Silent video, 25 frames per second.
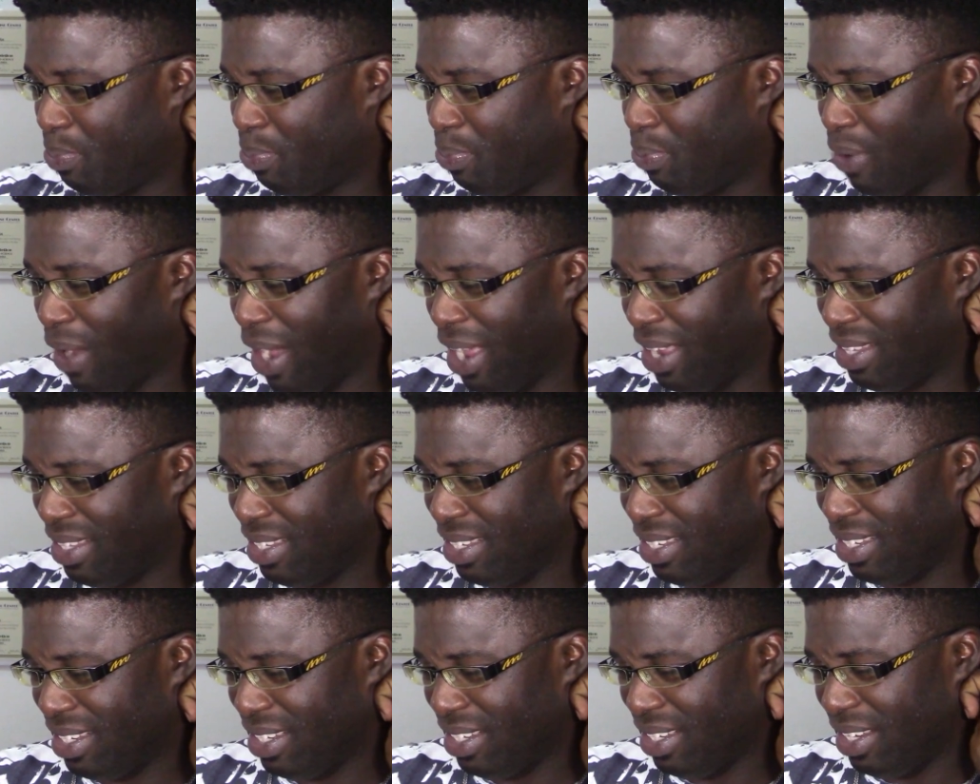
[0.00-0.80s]

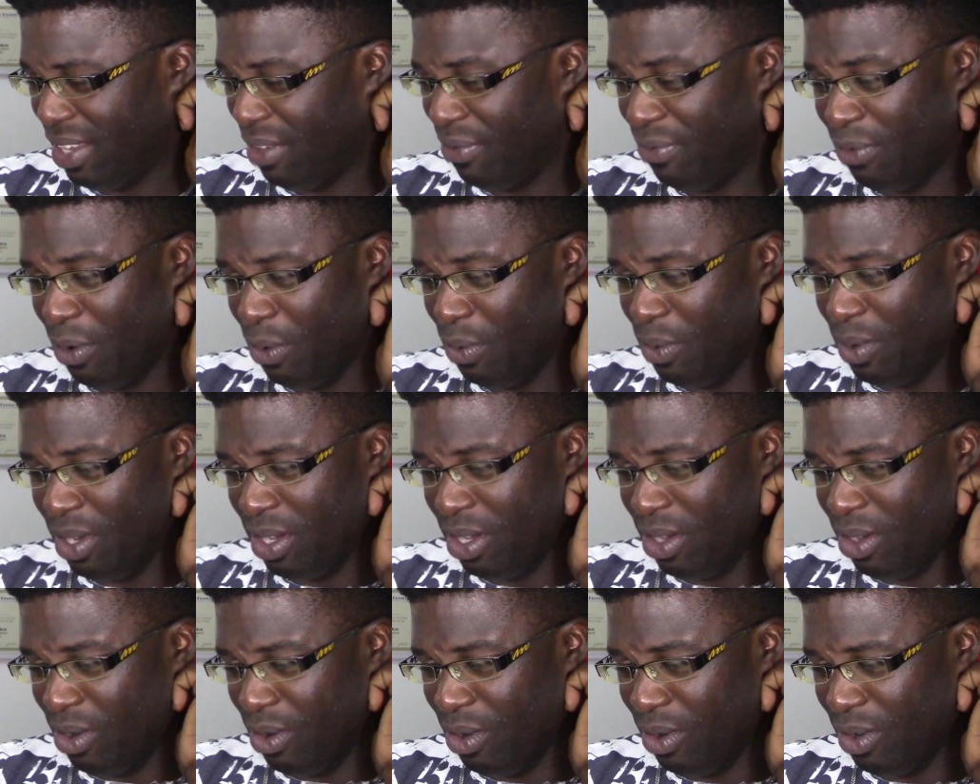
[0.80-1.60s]
Rats, safe for
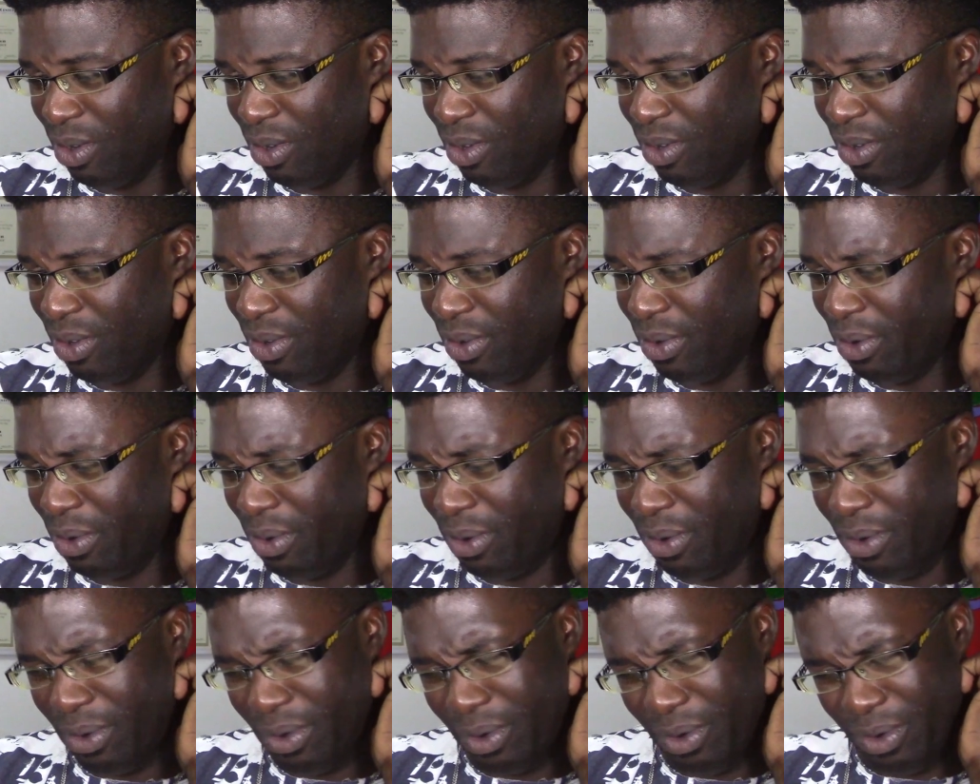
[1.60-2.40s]
work or
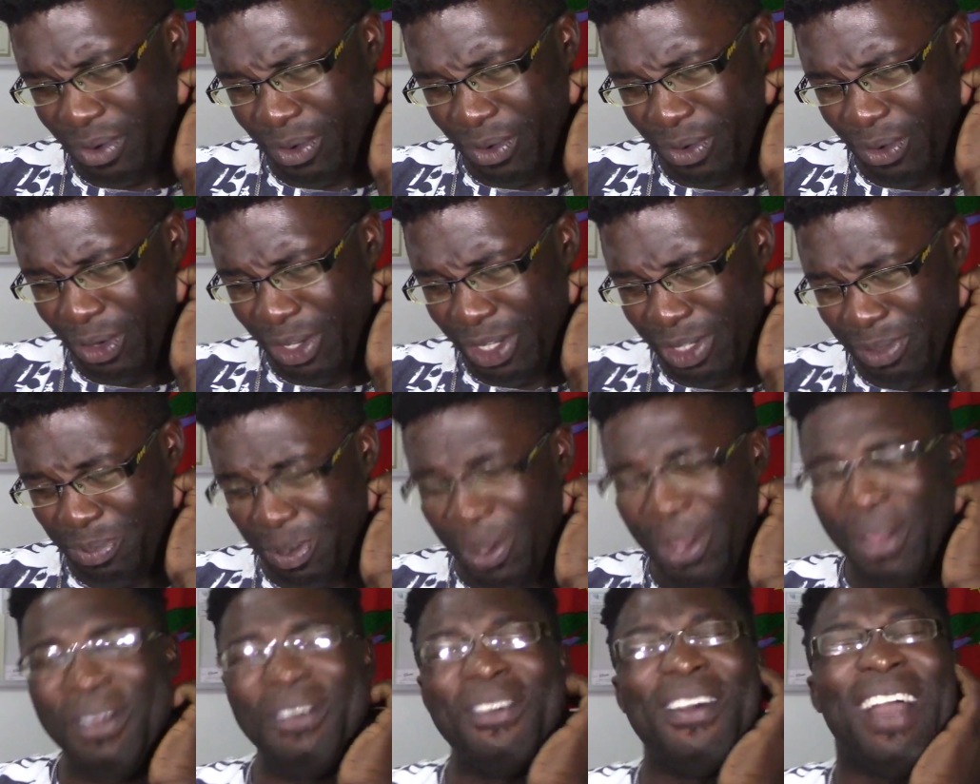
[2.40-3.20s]

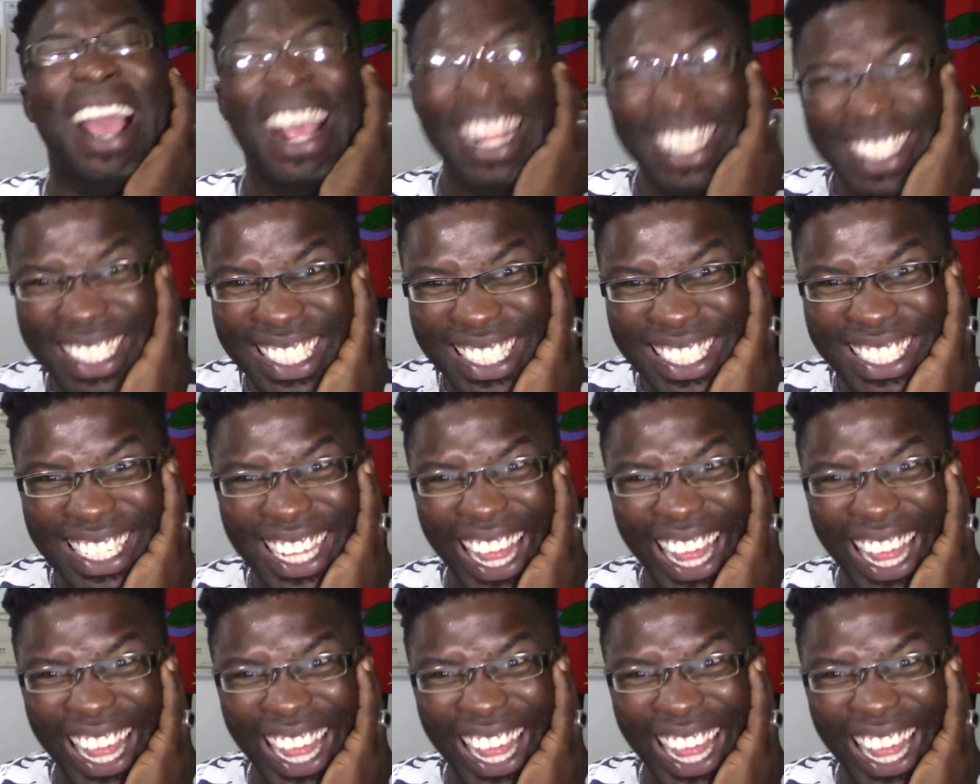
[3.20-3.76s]
crispy rats?